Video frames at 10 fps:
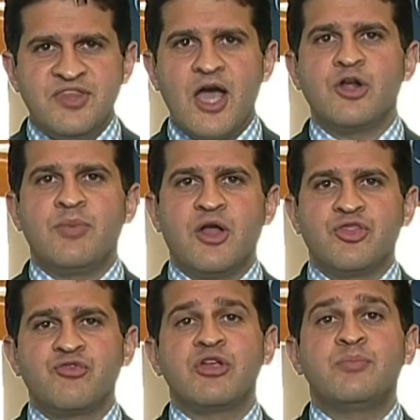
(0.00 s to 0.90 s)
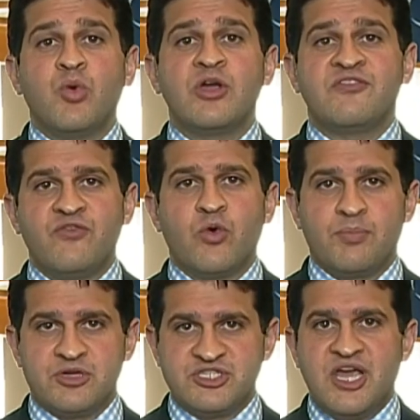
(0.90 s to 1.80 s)
down about
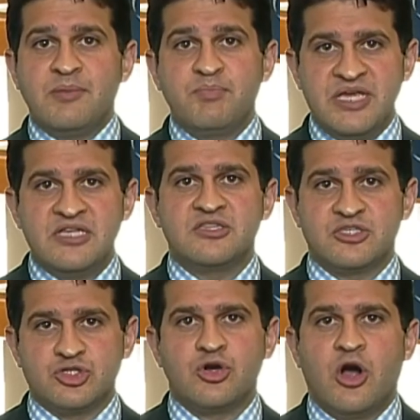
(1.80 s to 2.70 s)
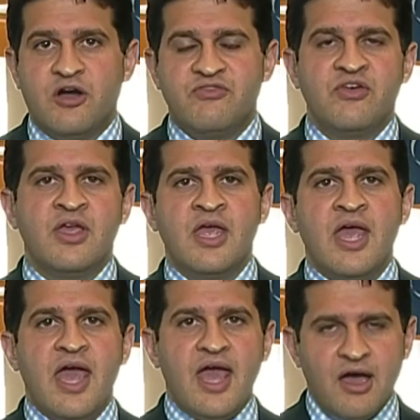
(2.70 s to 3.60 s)
3.4% peak to trough.
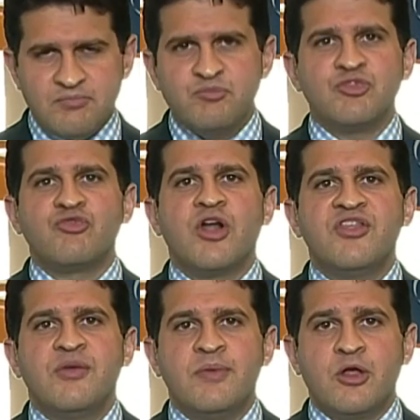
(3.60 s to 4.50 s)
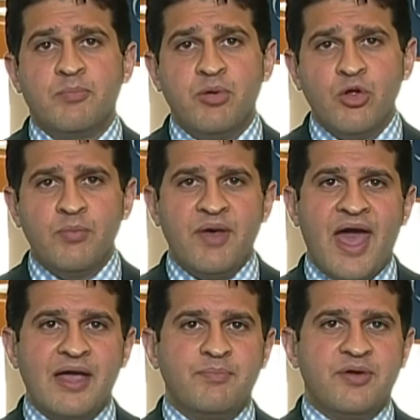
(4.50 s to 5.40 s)
Run-of-the-mill
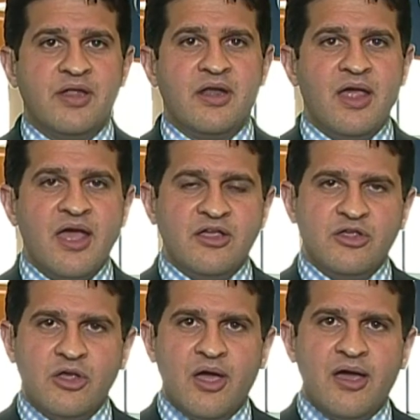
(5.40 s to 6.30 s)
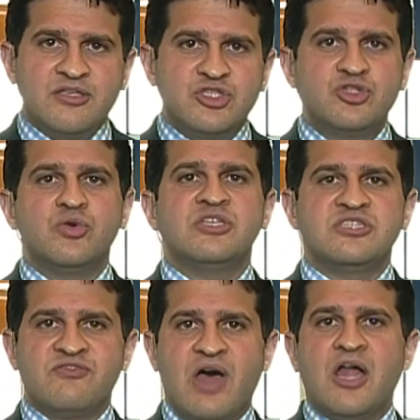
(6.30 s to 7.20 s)
pullback, but as soon as
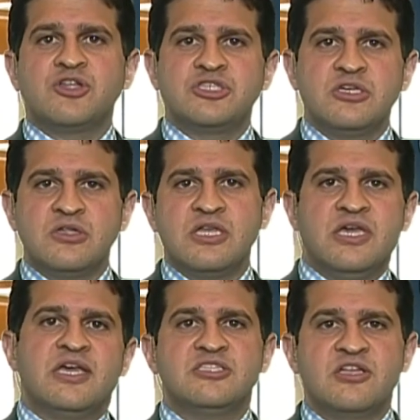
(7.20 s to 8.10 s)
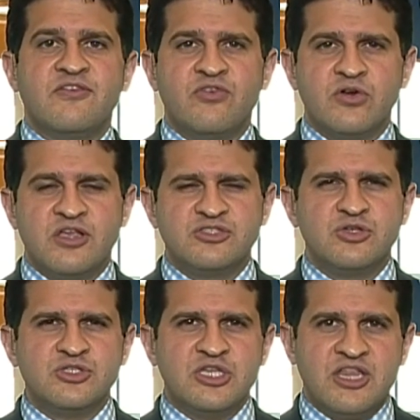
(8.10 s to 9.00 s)
the volatility hits, and as
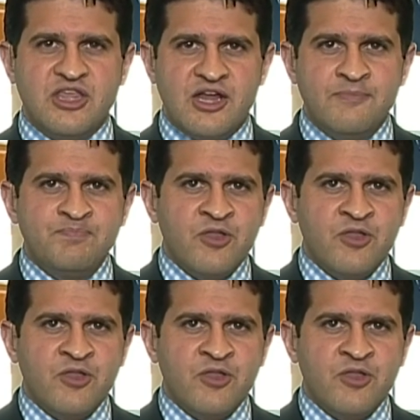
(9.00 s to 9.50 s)
soon as you get that